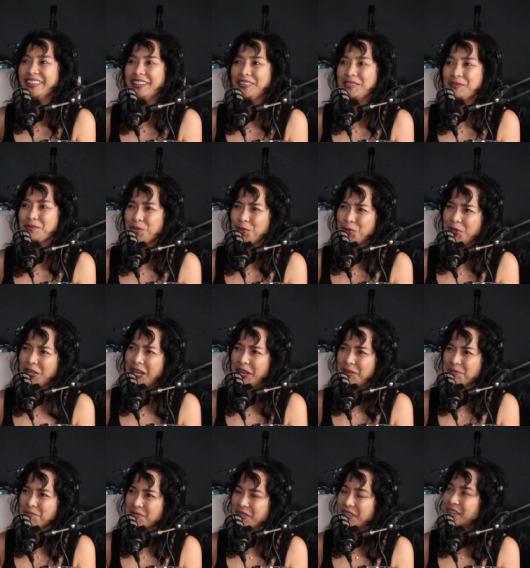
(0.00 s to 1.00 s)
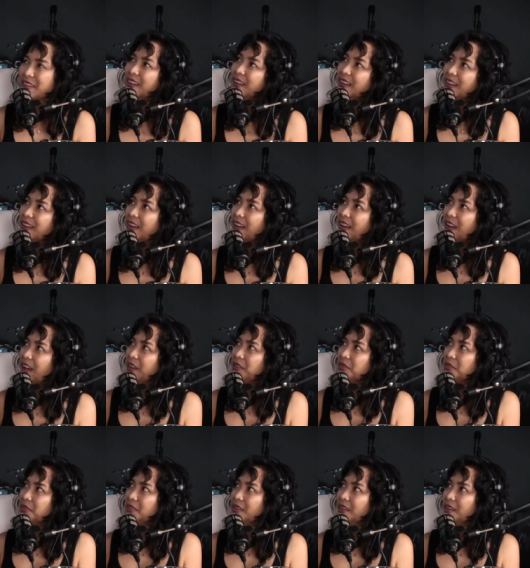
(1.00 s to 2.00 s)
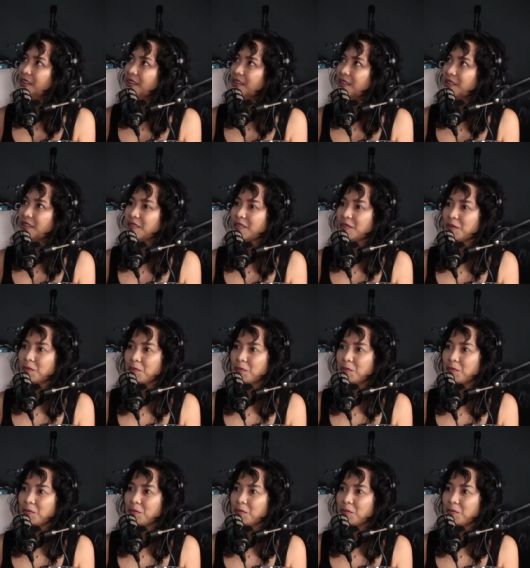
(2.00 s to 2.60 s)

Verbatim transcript: Who named me? I think